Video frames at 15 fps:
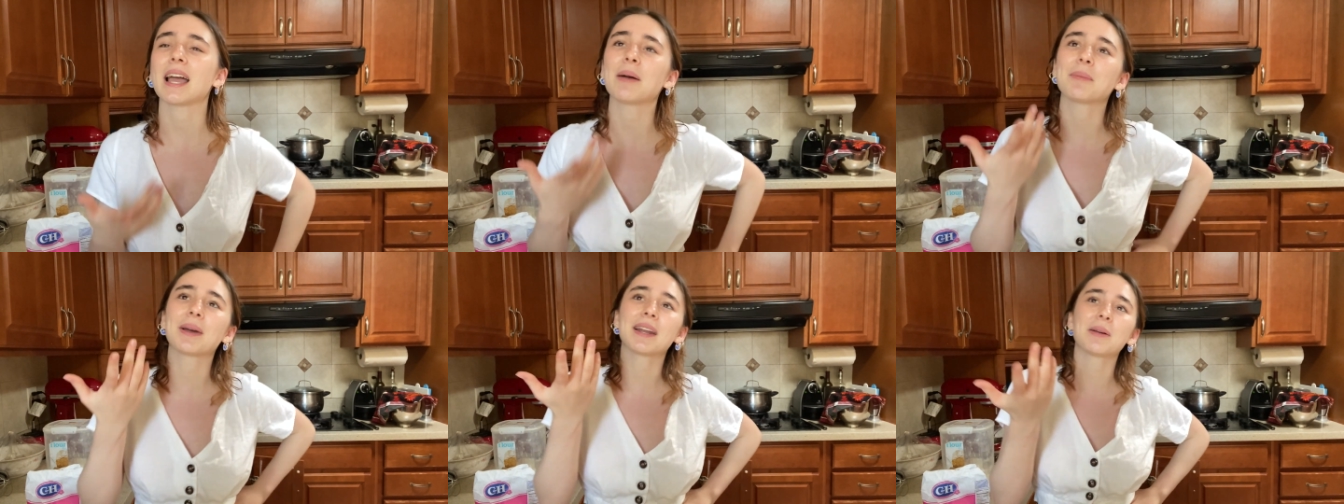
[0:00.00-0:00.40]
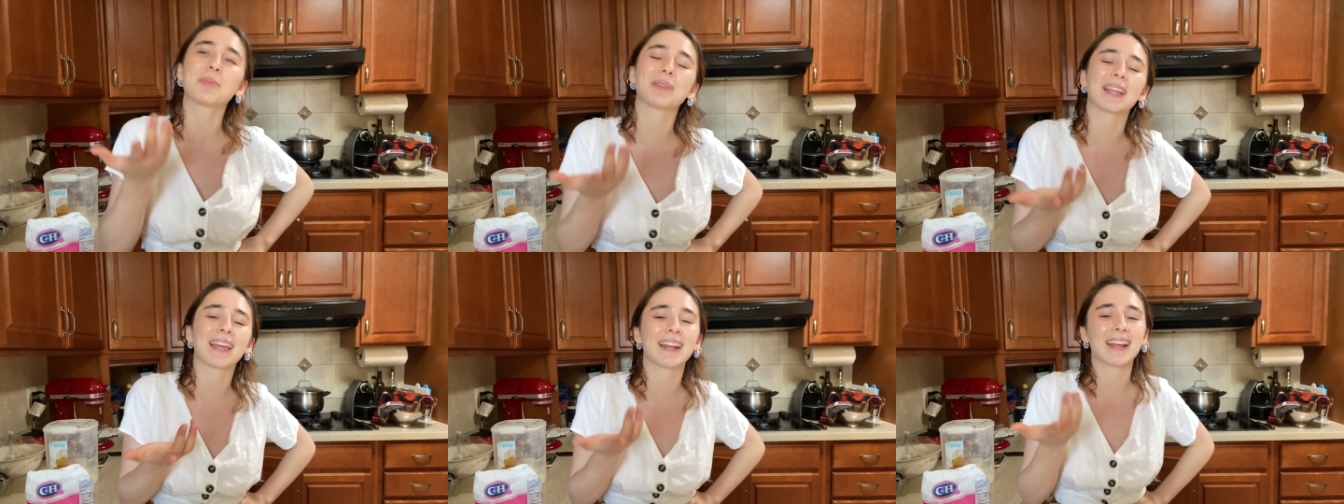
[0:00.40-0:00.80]
gonna
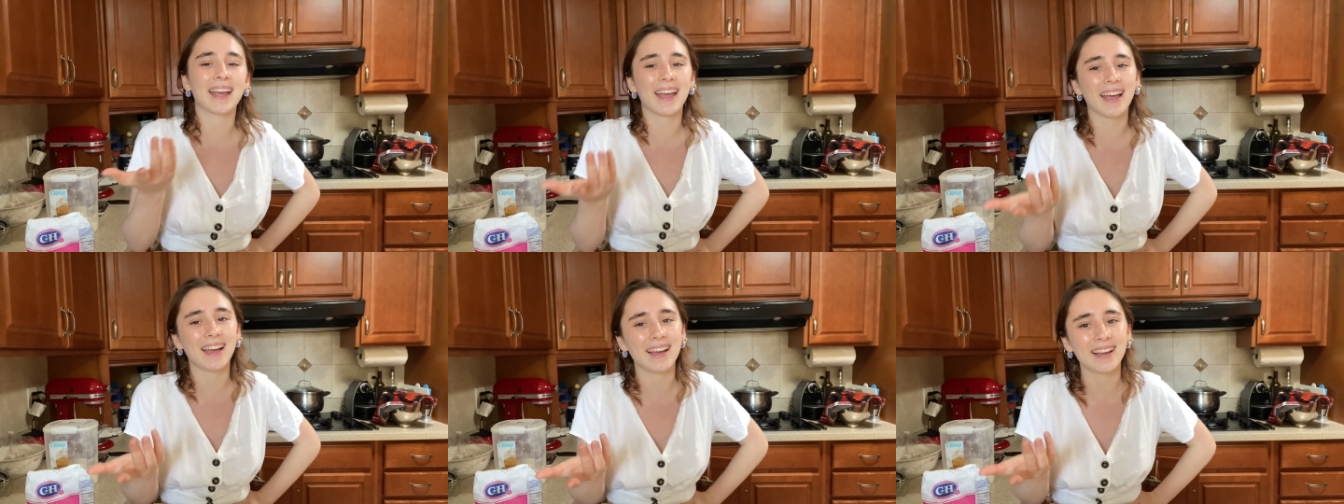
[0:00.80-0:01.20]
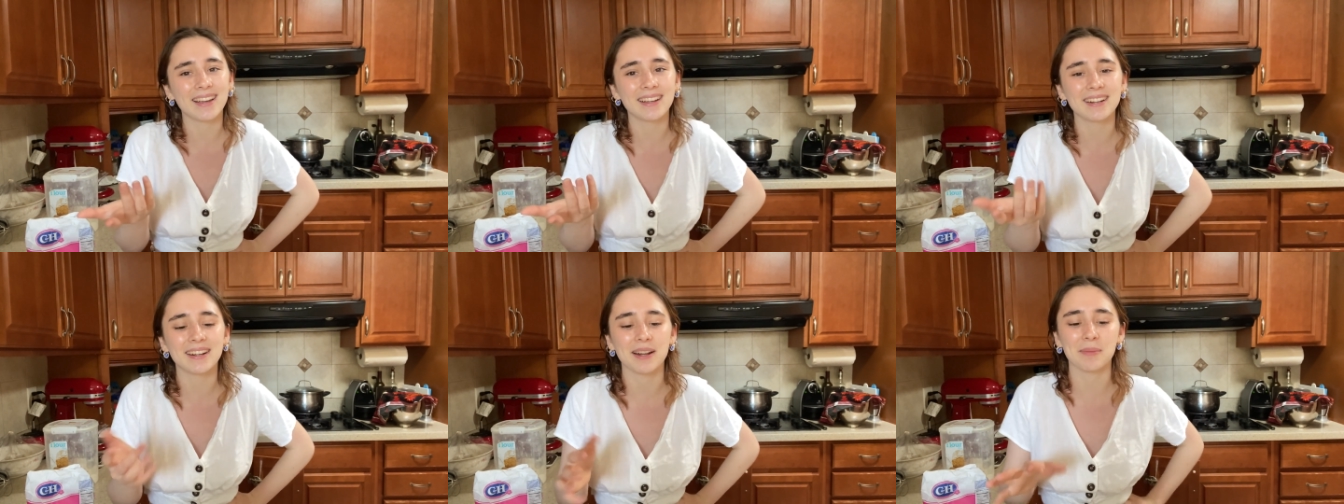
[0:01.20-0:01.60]
plan
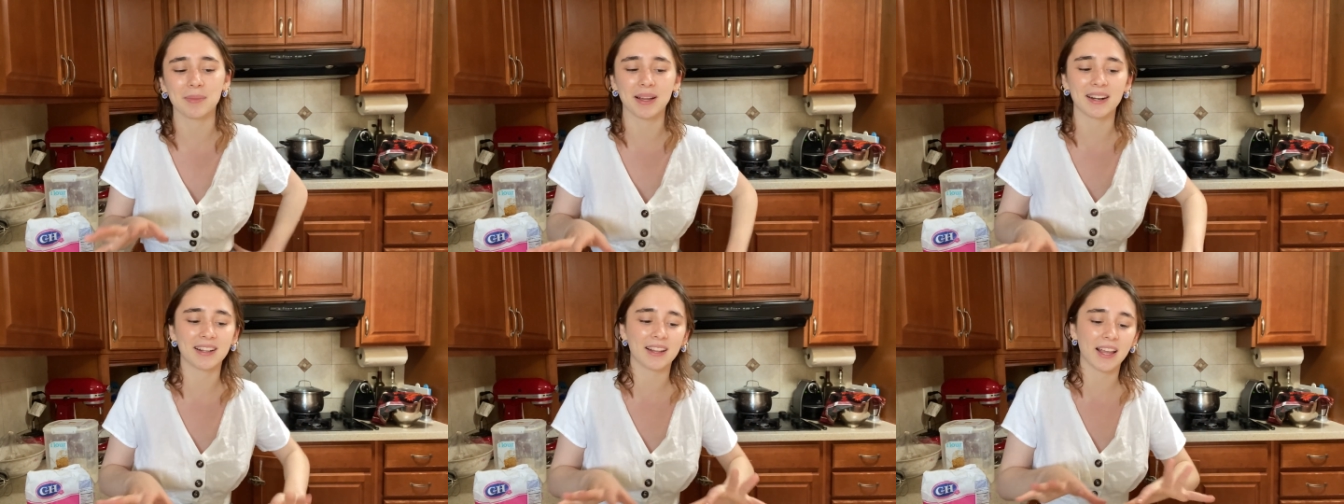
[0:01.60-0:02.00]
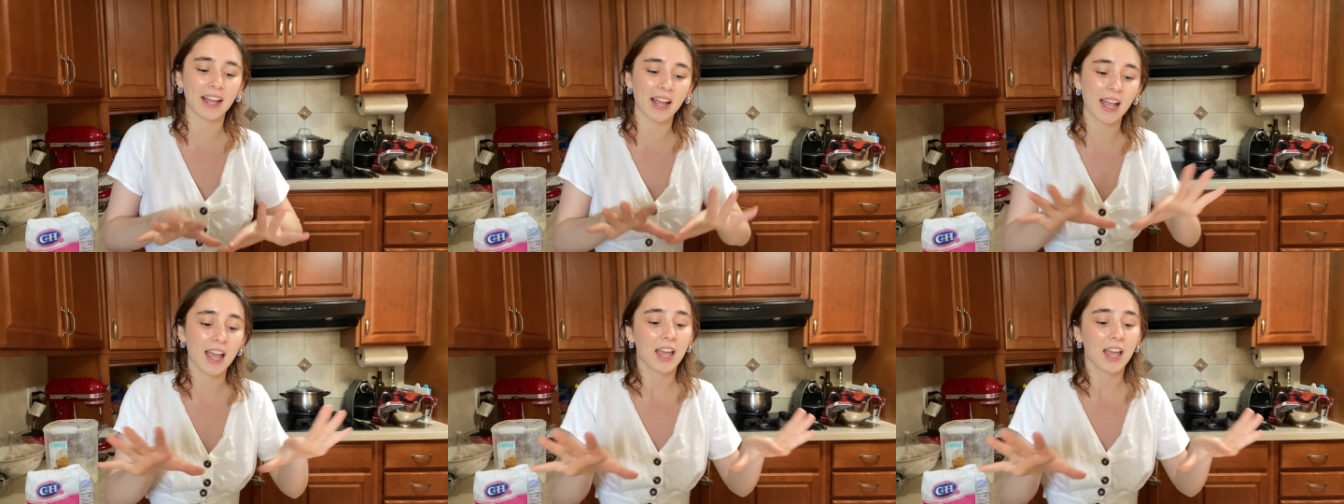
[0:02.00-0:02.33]
ahead and I'm gonna like,